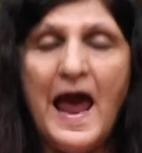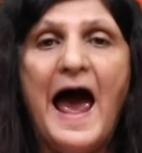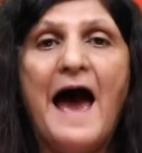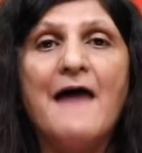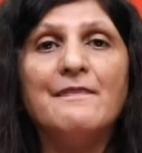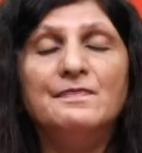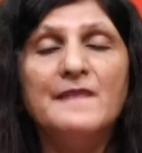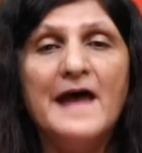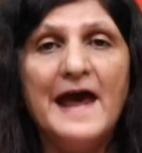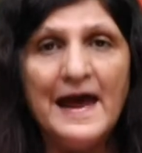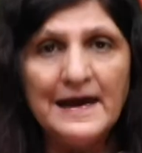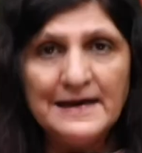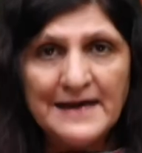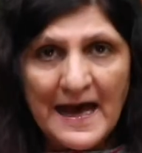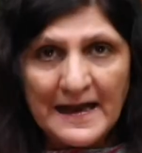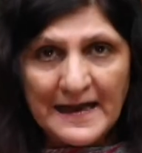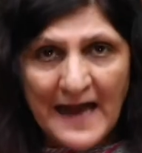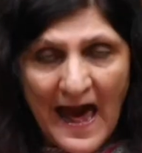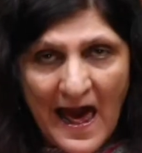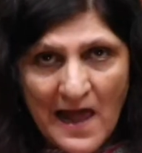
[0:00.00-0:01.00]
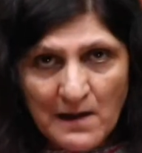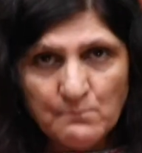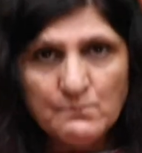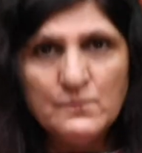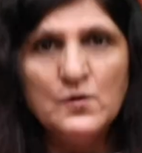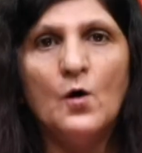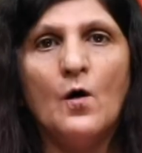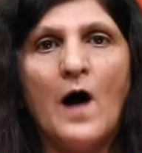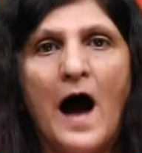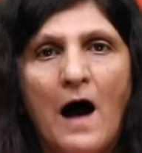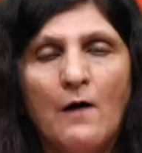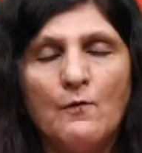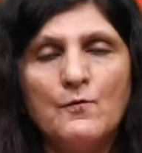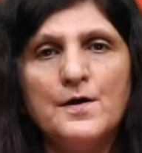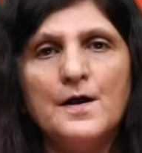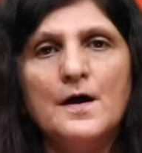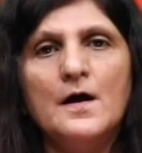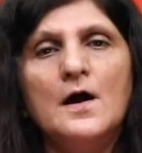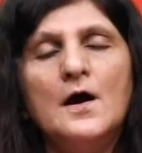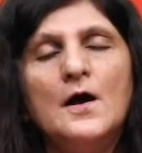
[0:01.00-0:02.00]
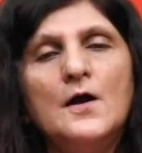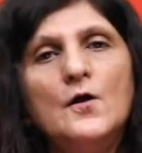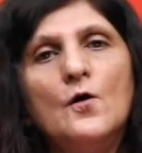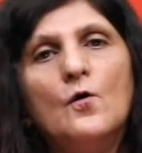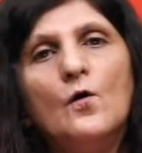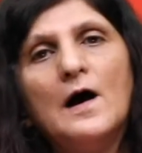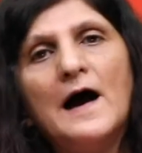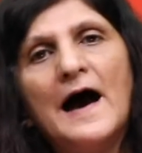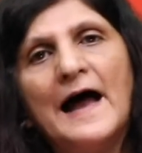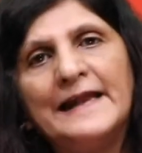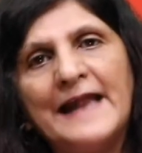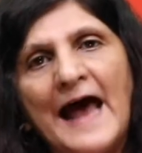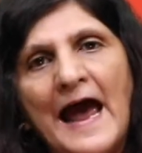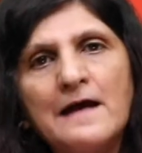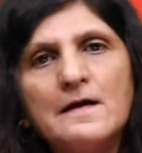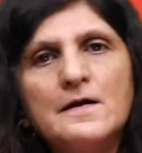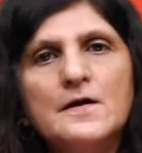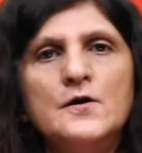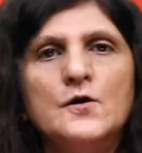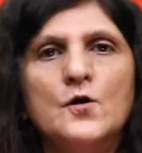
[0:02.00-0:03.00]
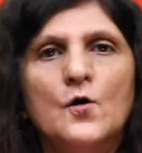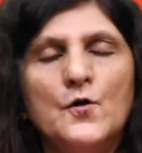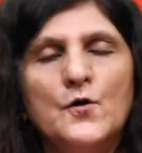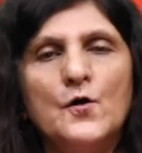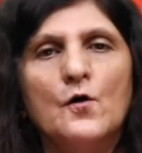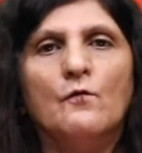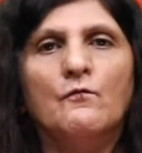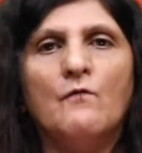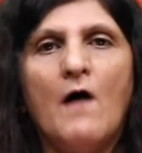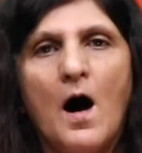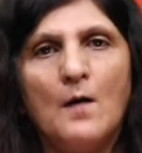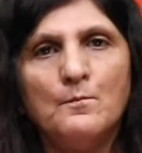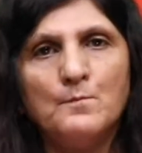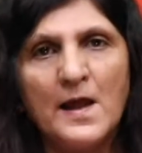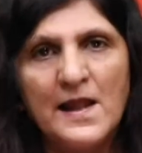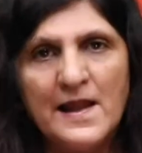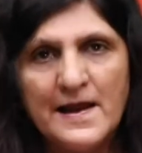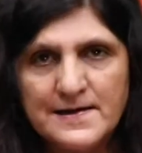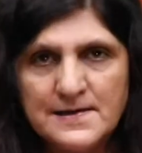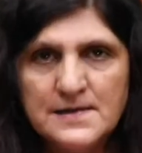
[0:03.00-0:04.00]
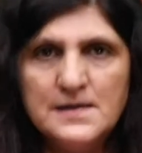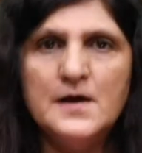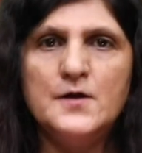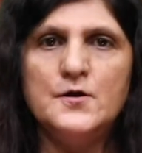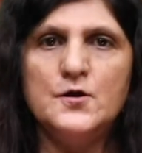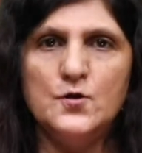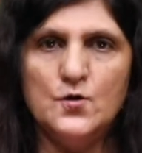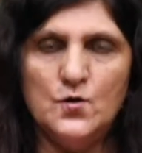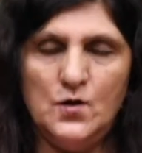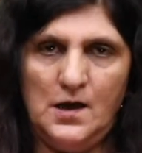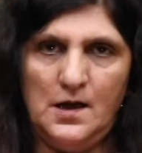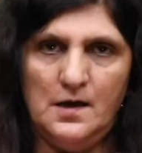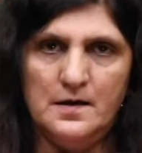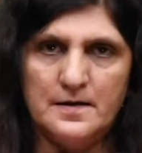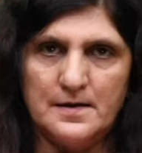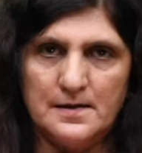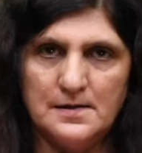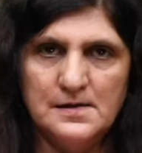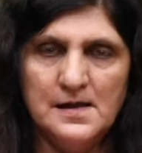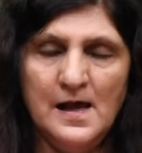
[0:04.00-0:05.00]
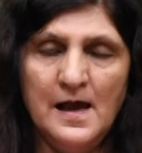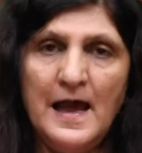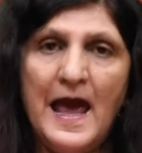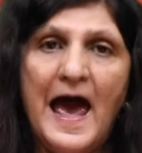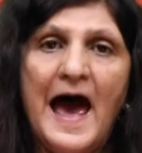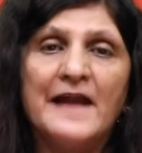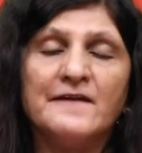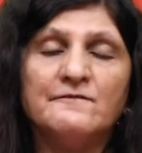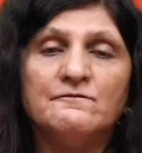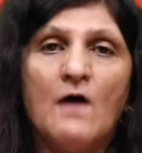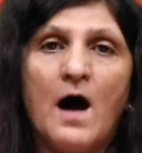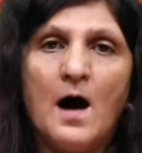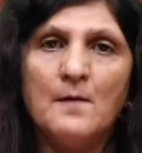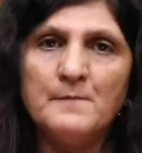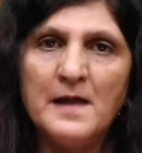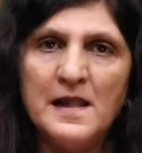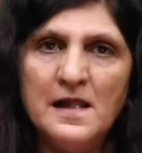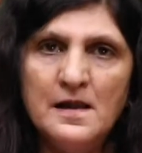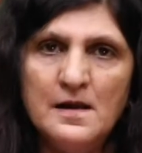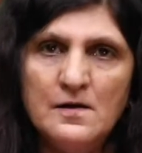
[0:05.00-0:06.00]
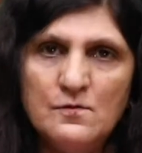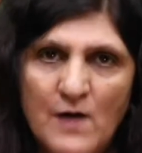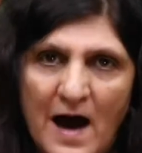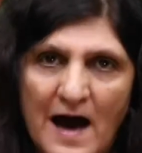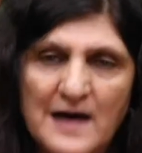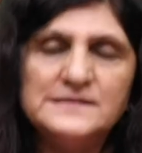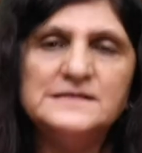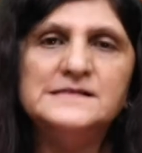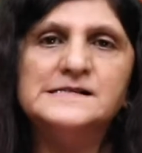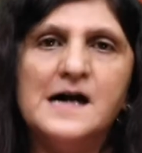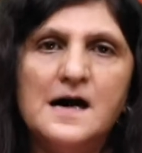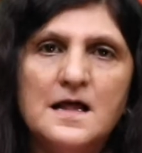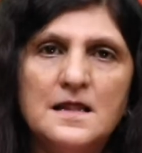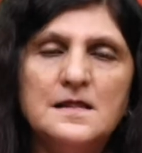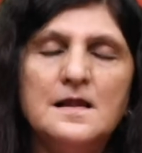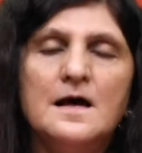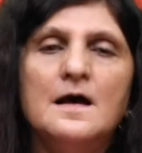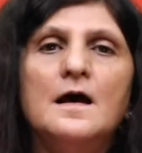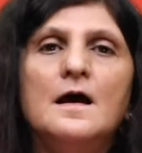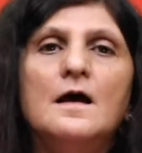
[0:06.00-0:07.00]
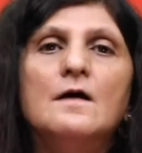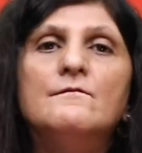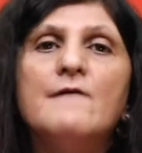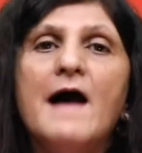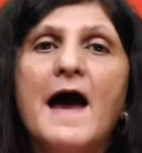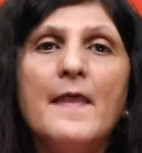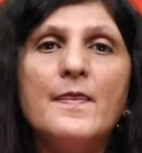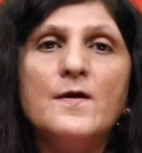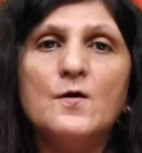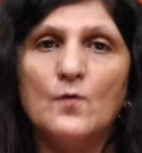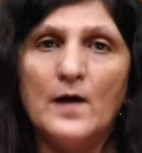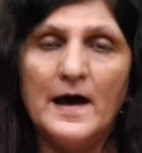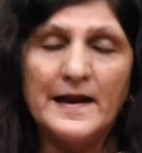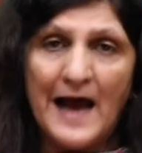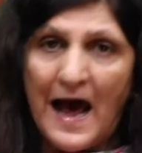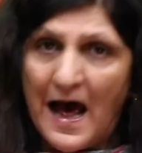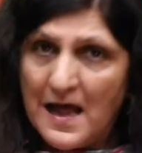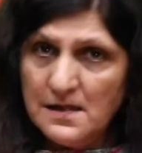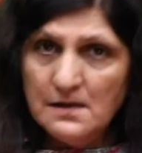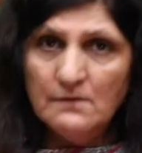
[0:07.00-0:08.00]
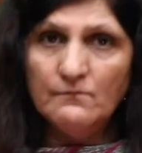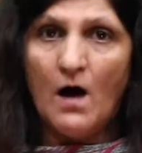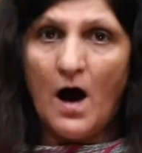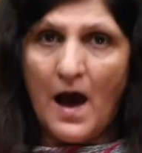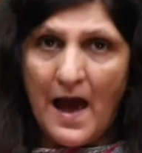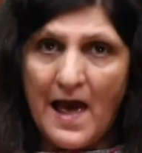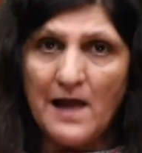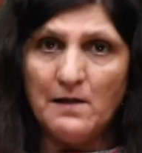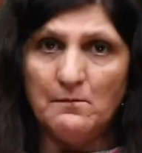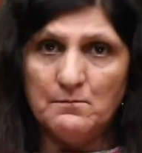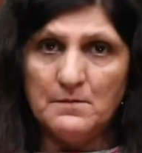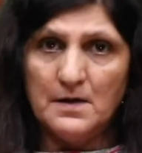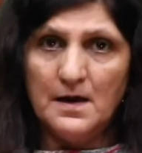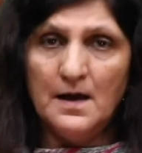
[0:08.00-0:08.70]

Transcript: and they can help you out to connect you to formal institutions and formal structures where you can ask for help.